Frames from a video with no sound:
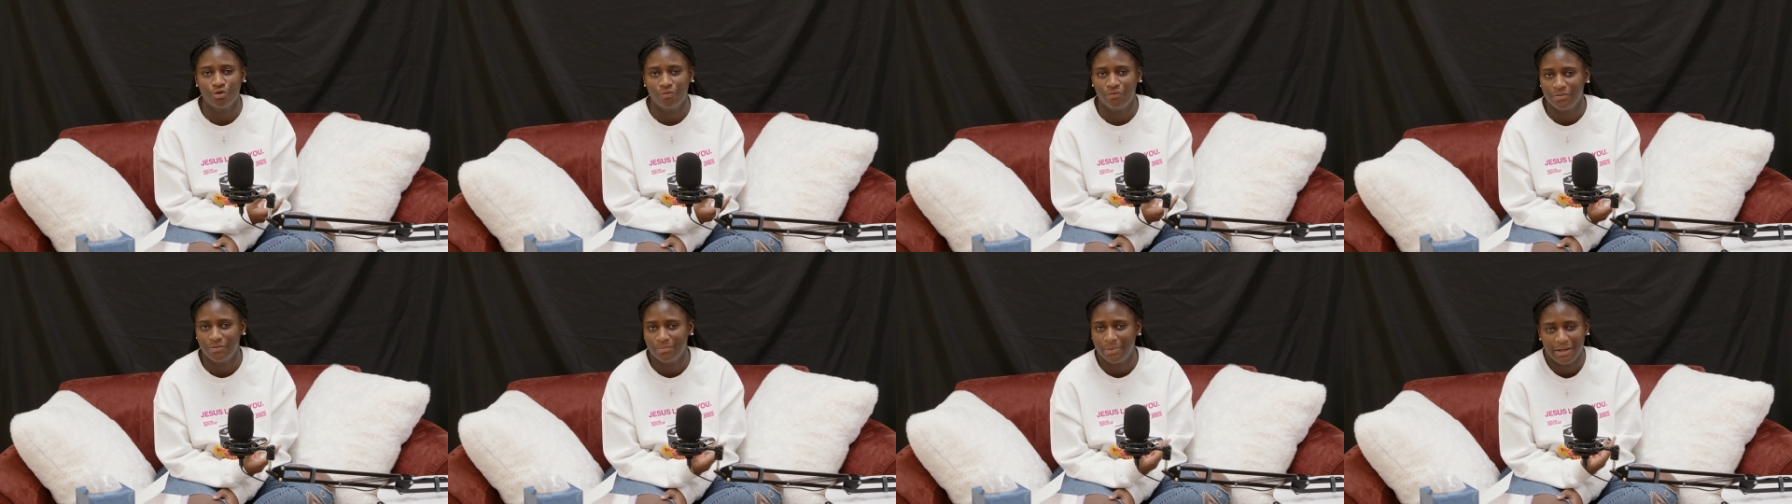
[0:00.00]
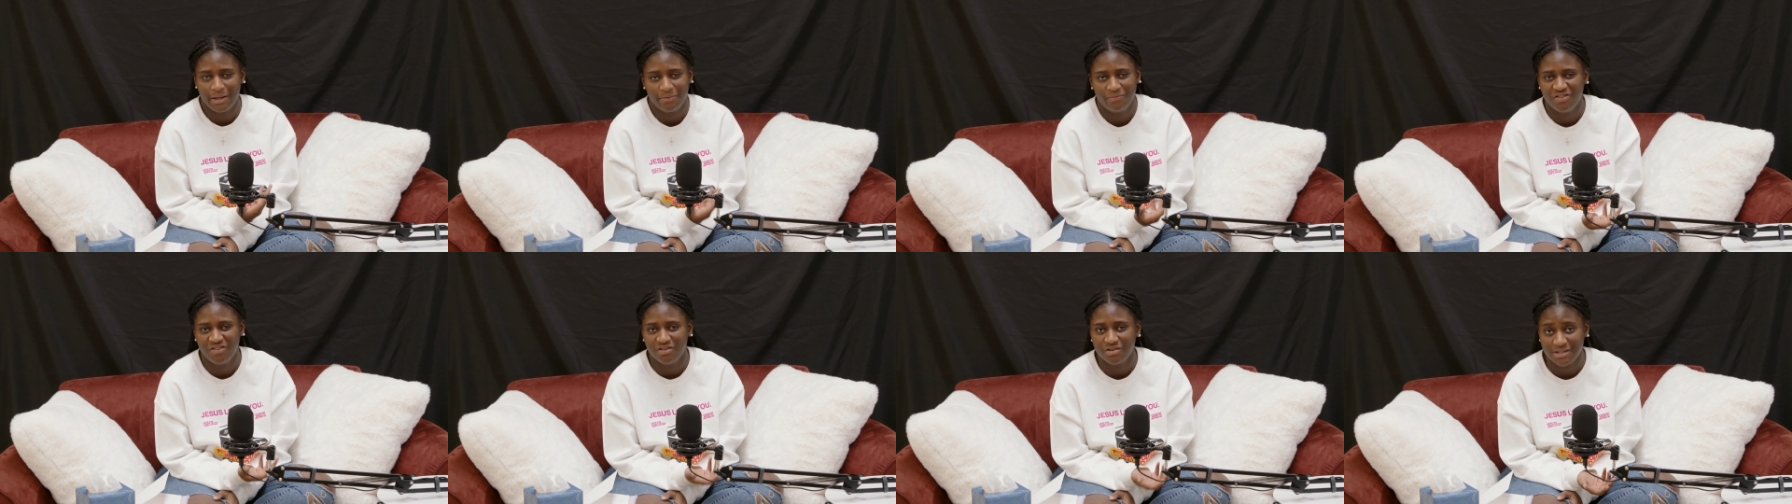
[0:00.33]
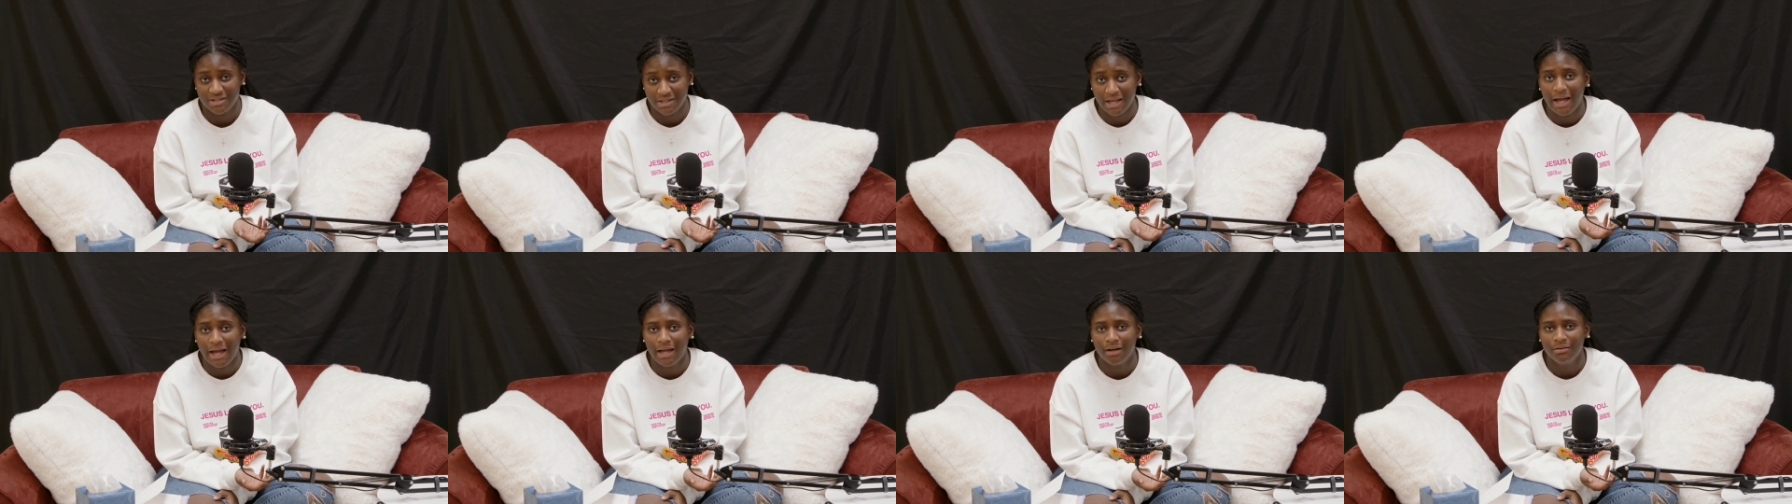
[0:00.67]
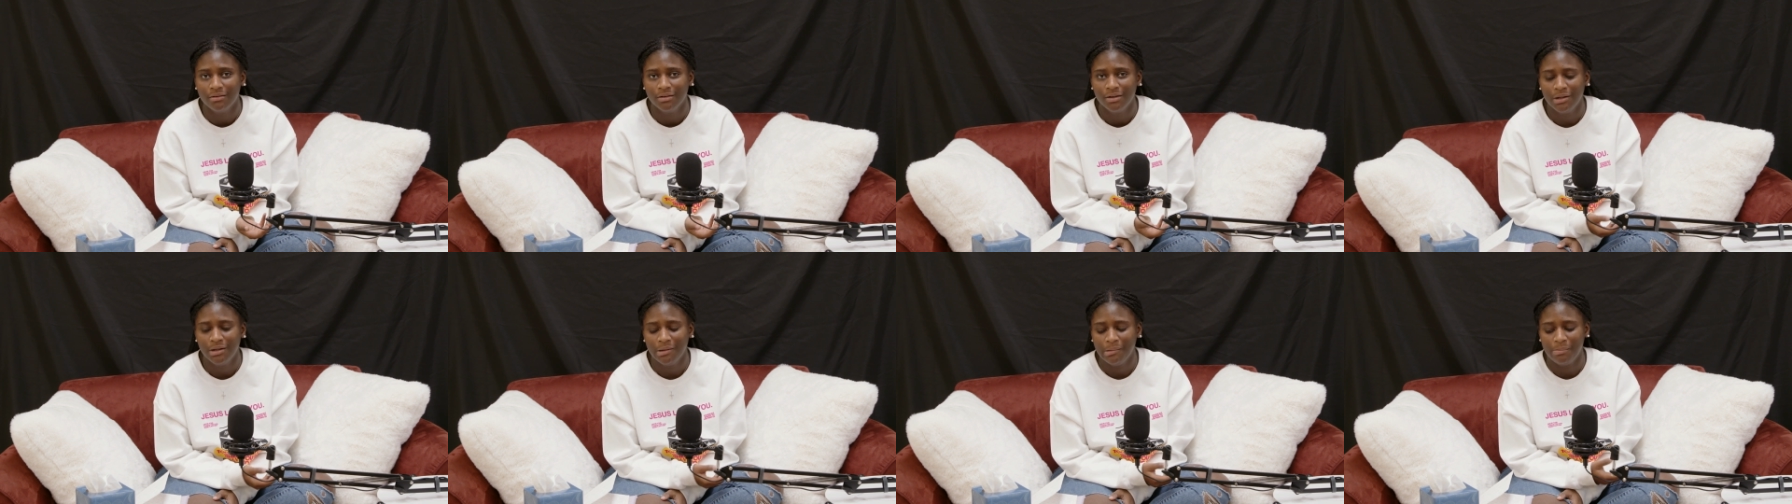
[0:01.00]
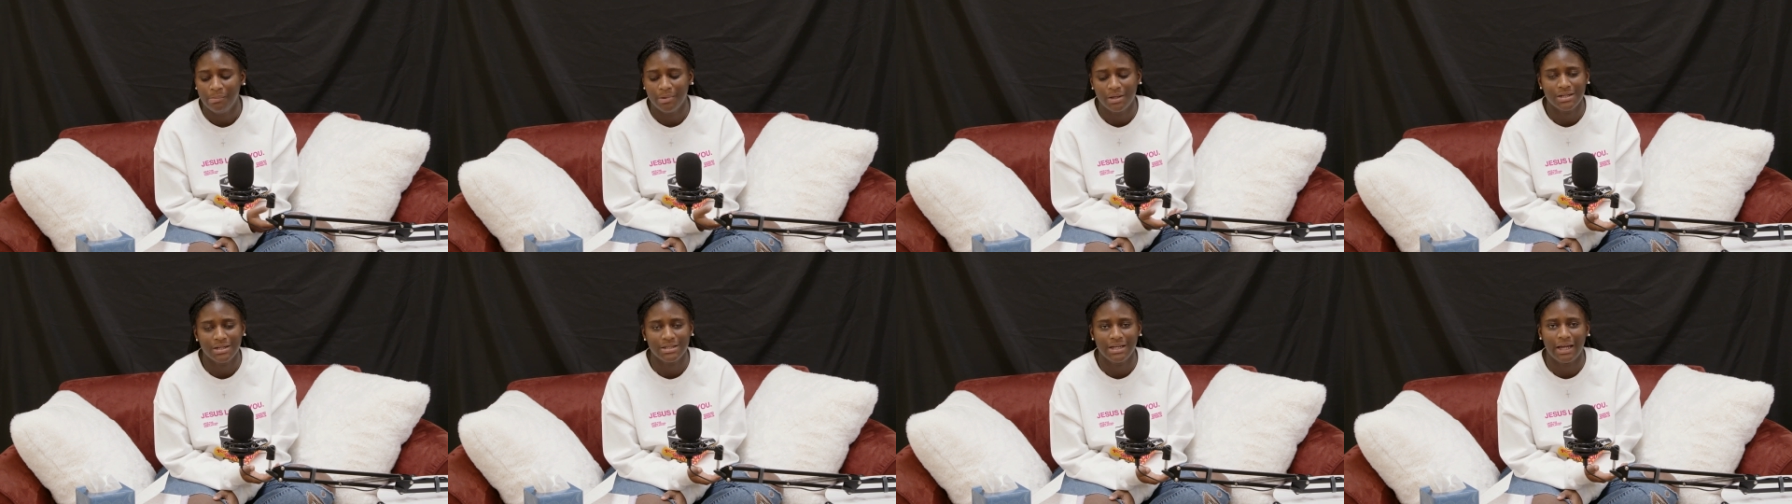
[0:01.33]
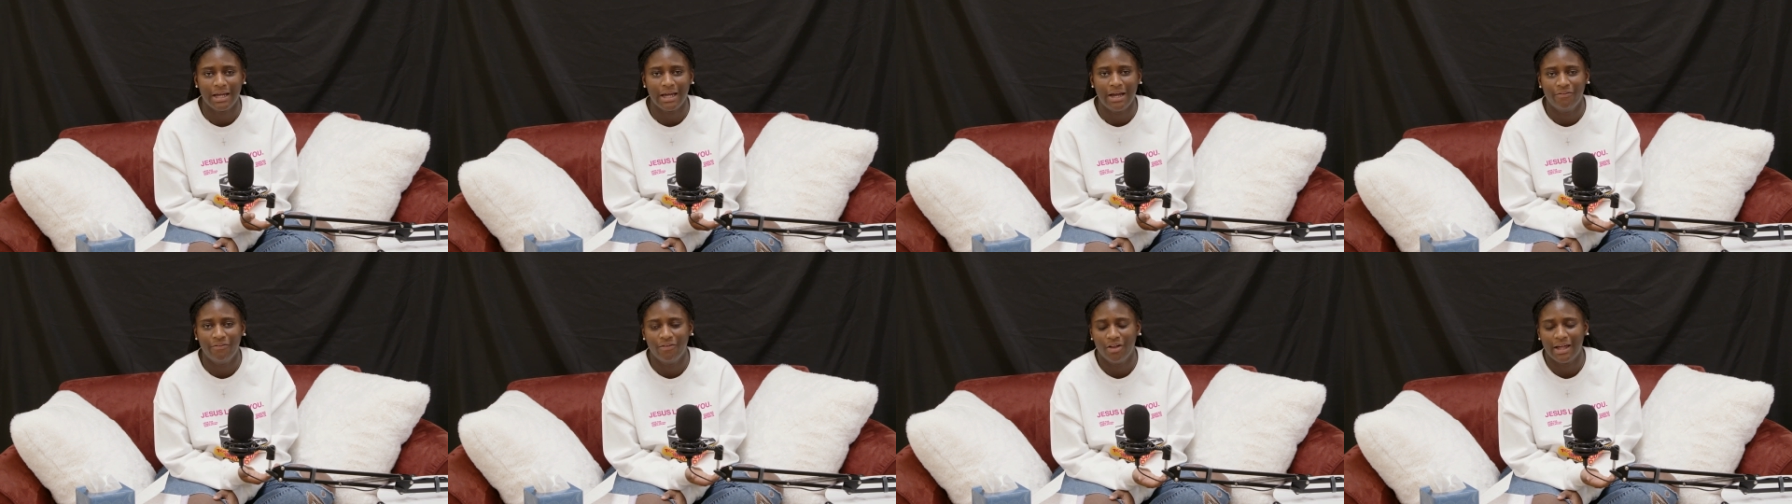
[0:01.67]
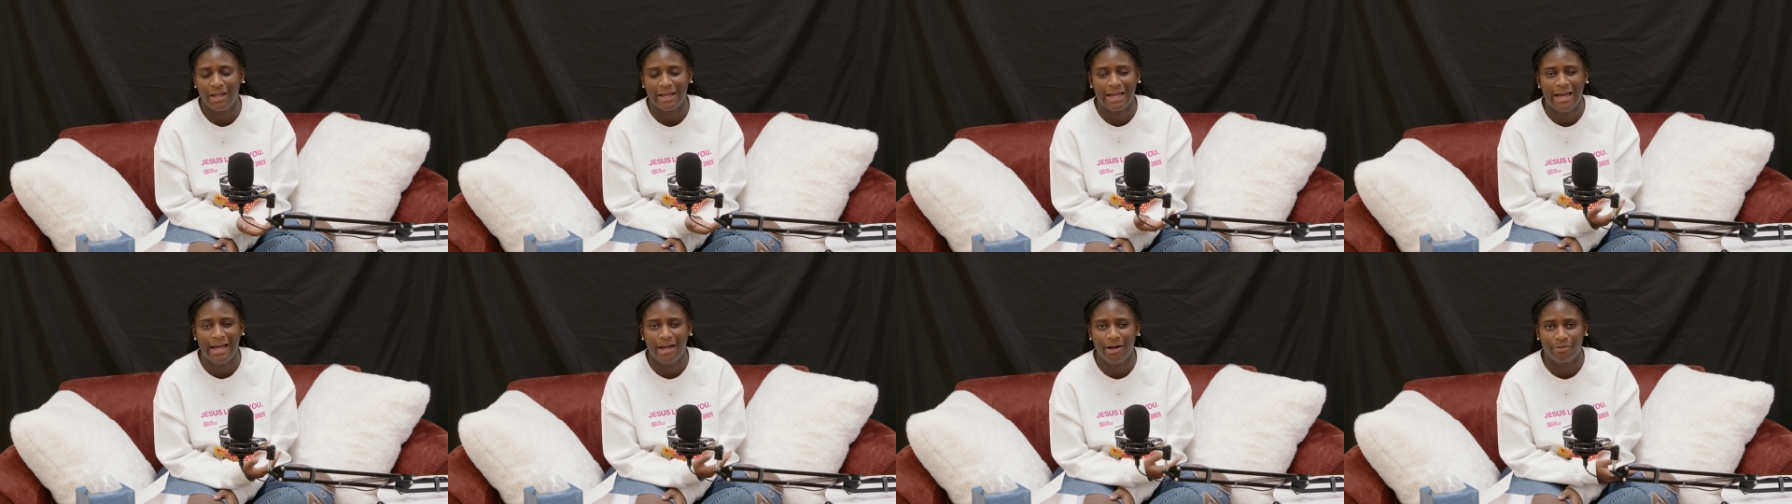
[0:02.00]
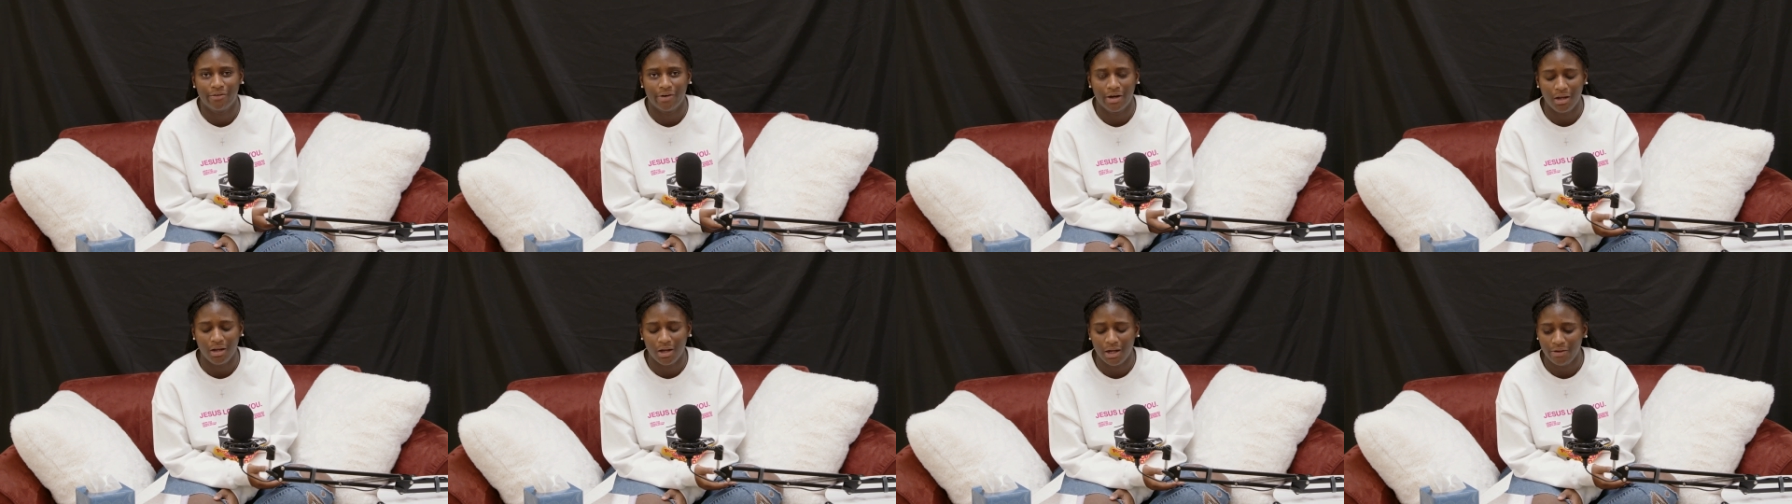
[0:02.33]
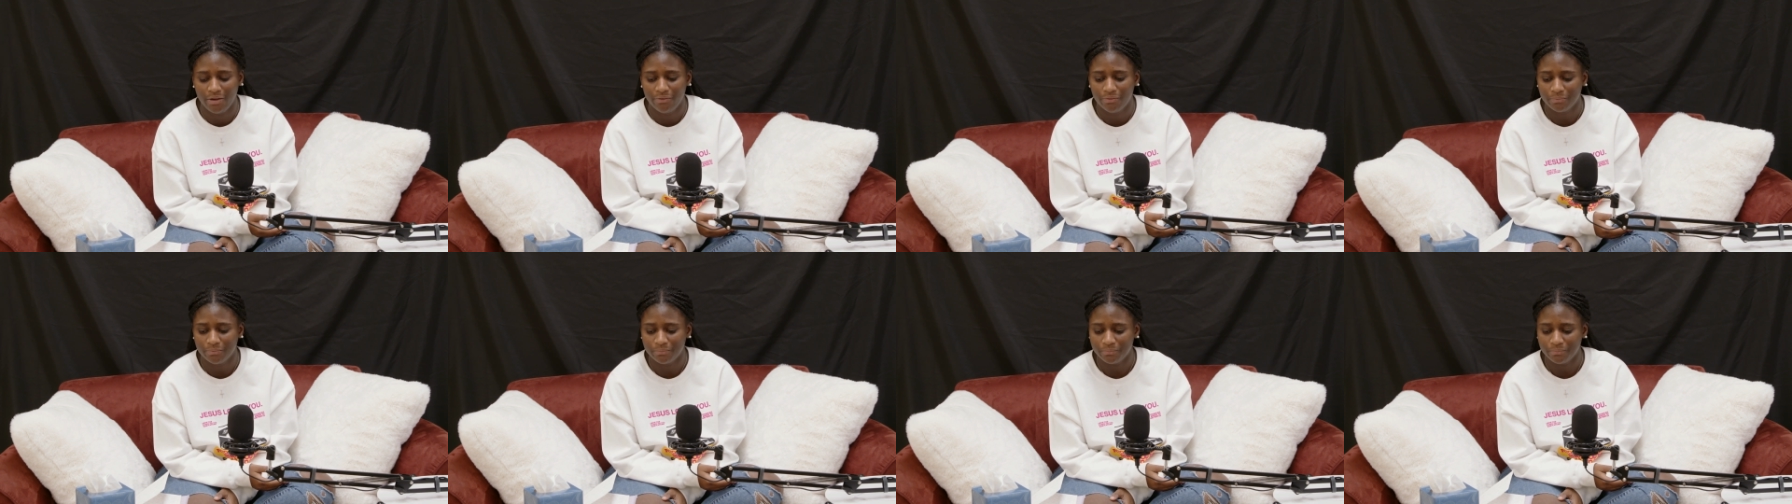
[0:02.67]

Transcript: like, feel sad, because, like, I felt like I had a great life.